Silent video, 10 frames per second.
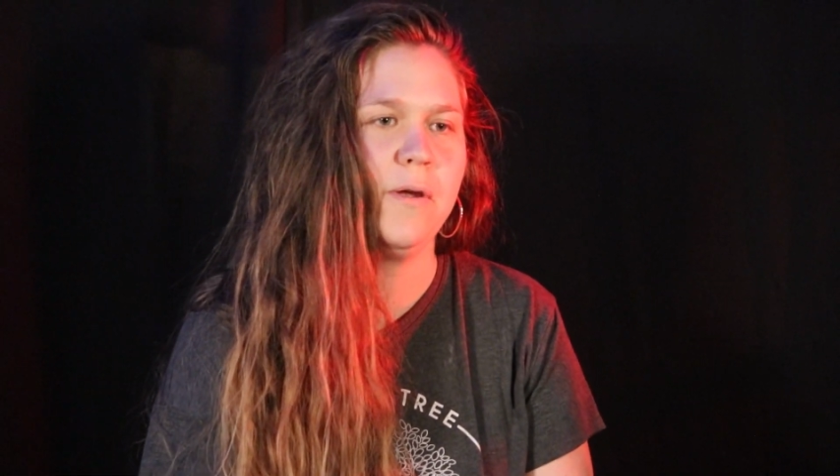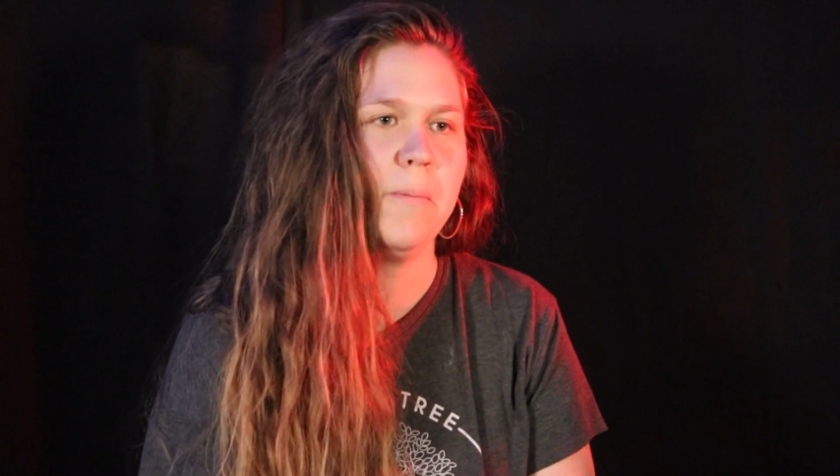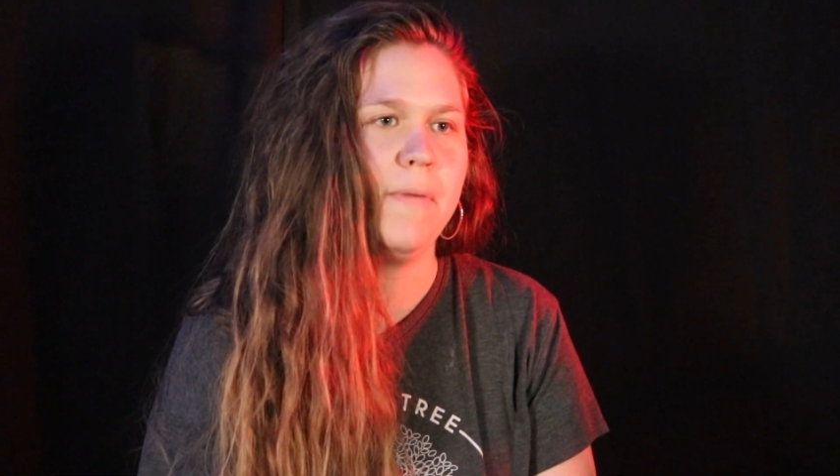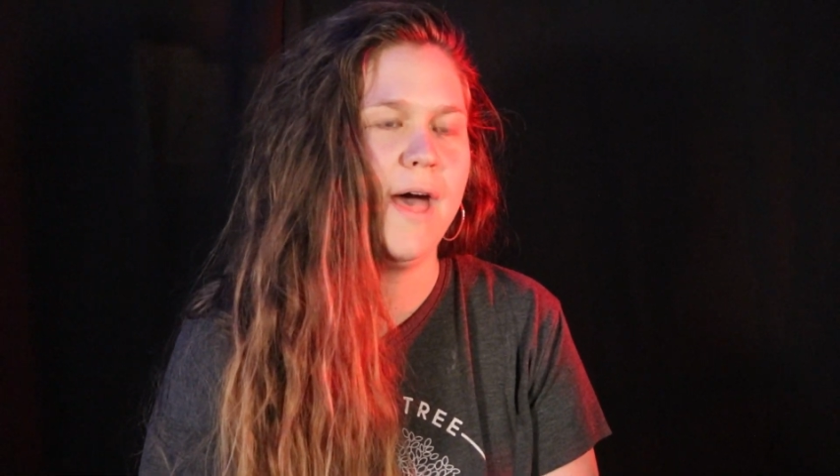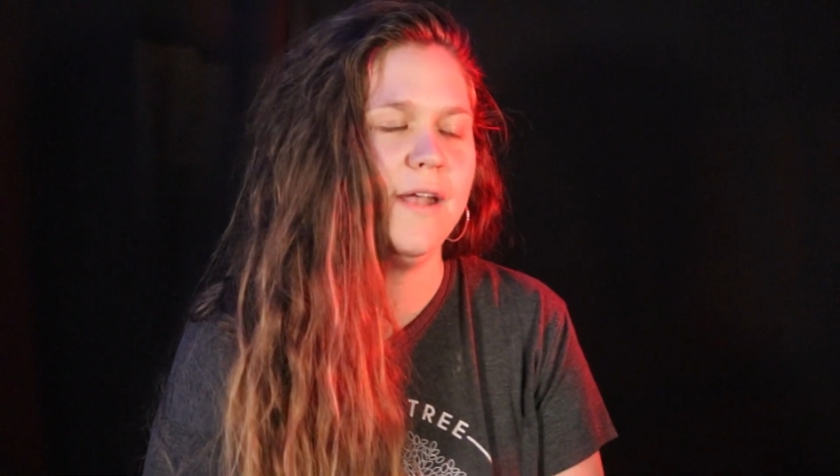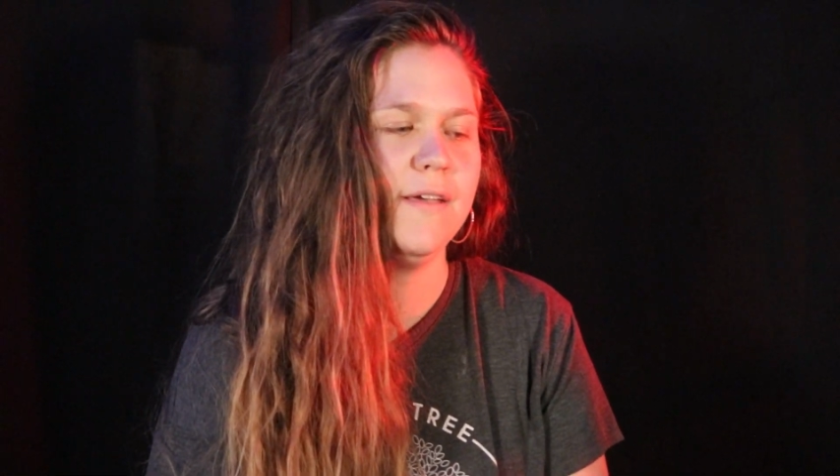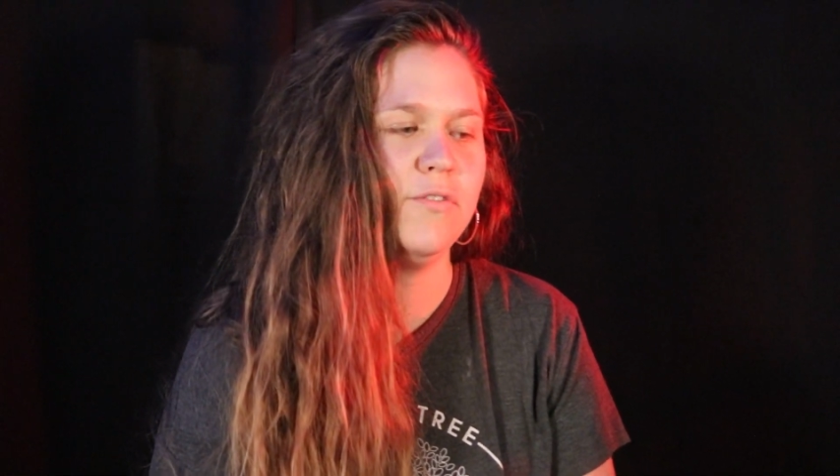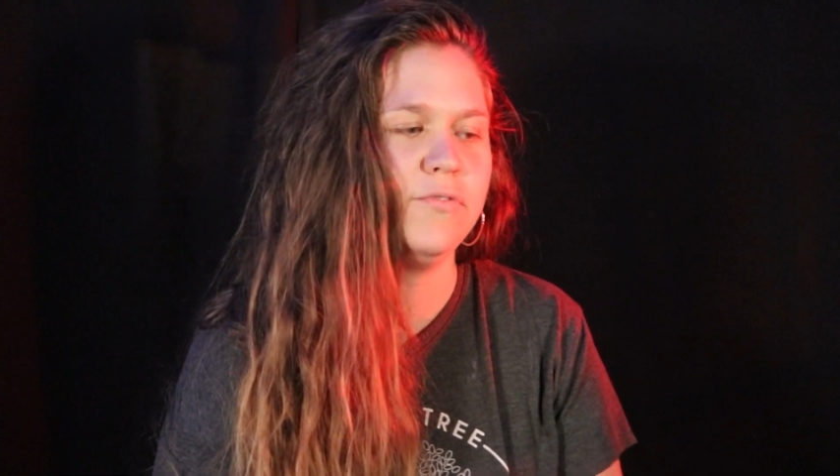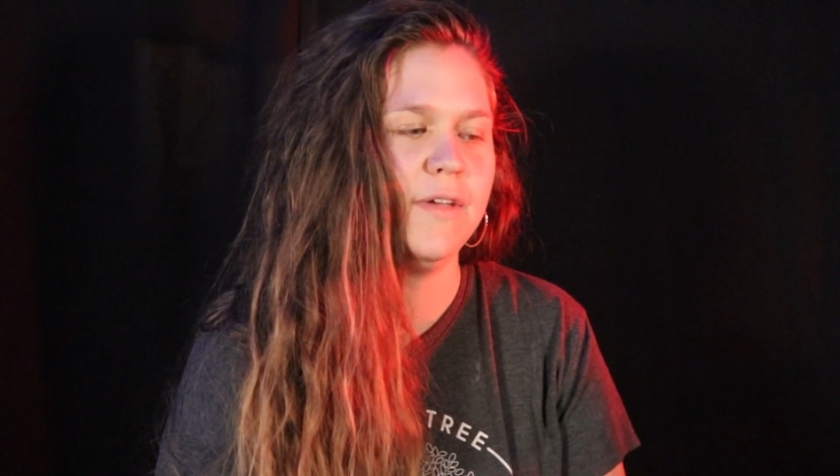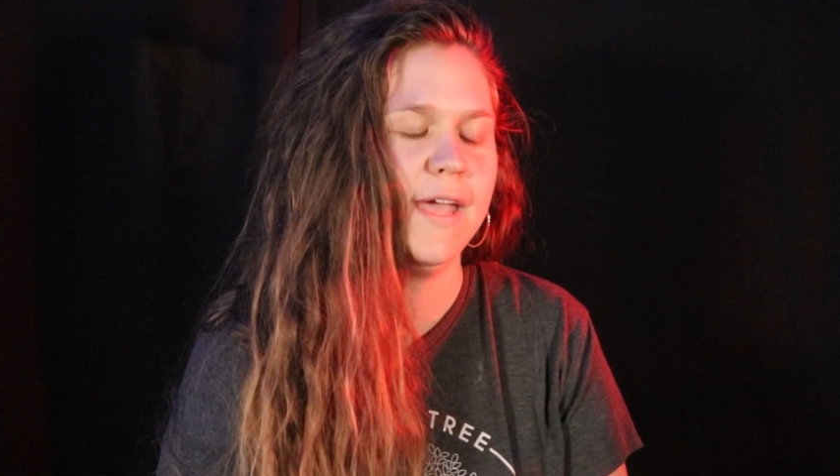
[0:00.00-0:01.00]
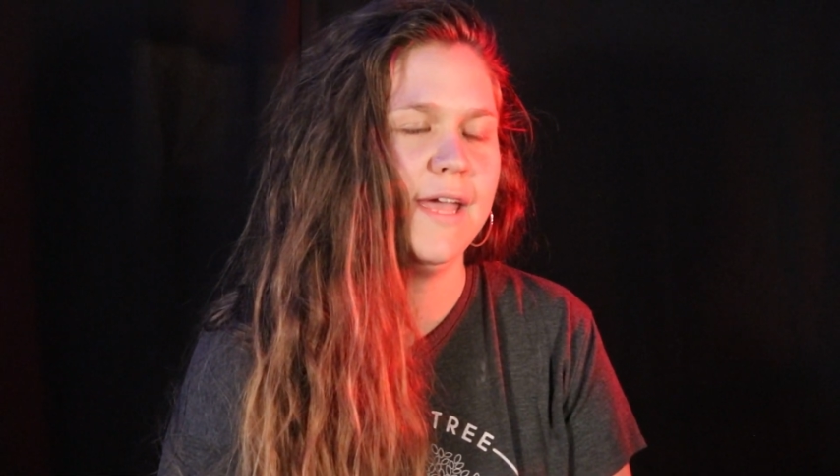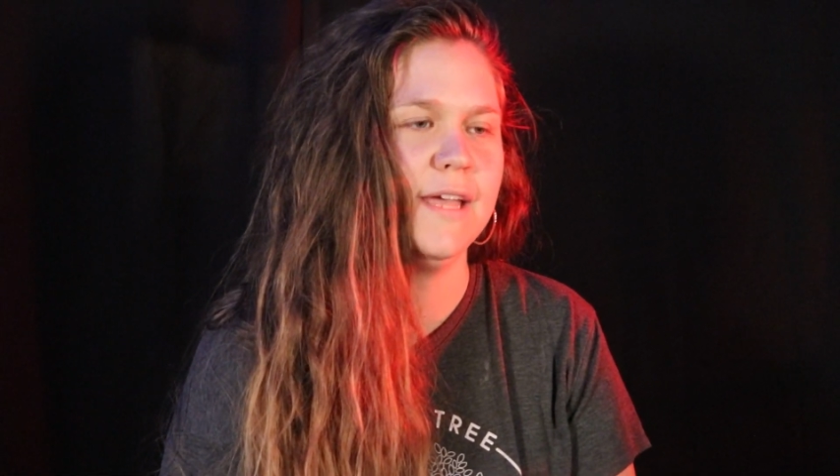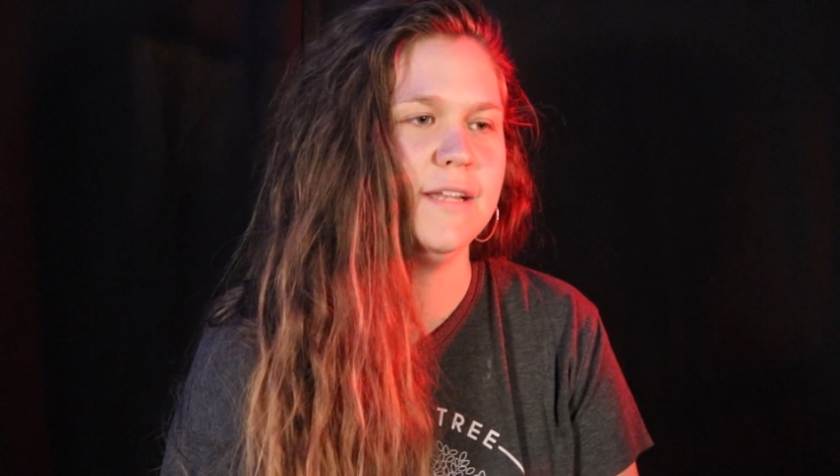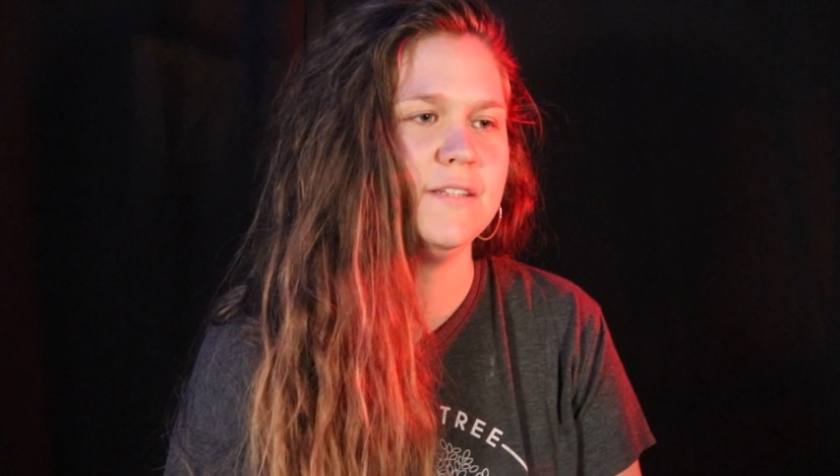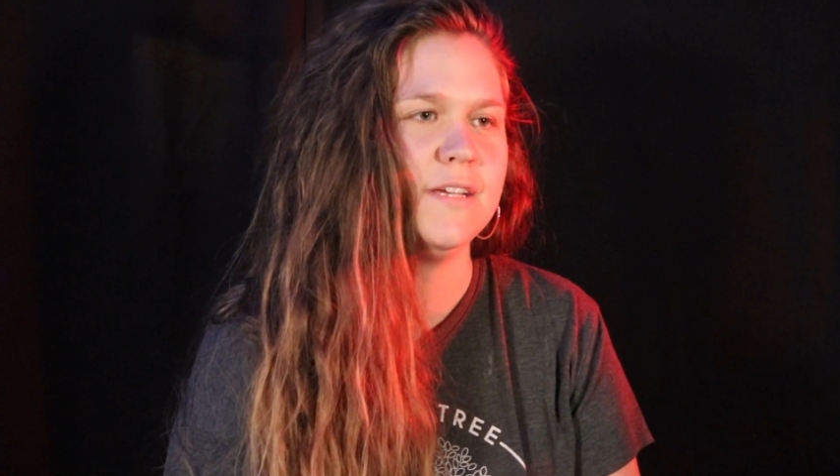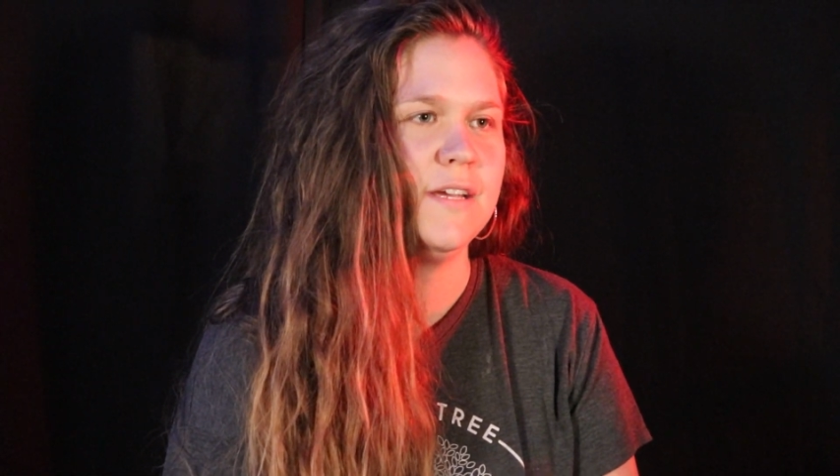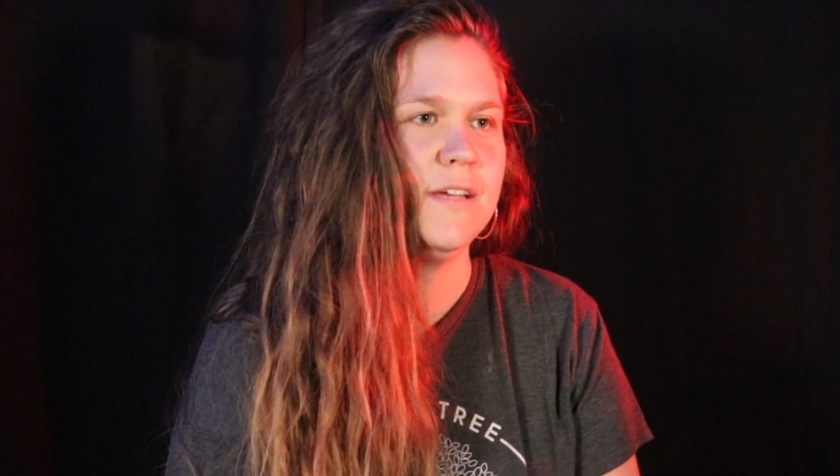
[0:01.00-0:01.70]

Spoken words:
combative and